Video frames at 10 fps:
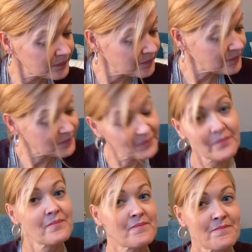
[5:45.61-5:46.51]

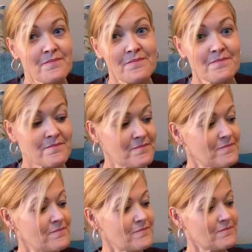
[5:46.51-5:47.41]

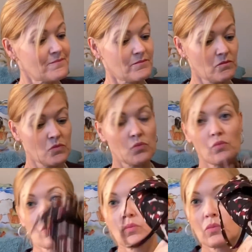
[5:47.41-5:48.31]

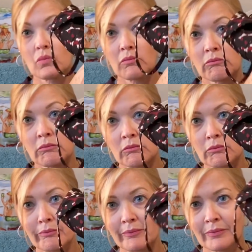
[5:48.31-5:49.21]

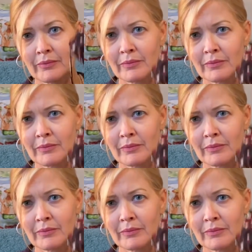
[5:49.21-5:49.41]
(silence)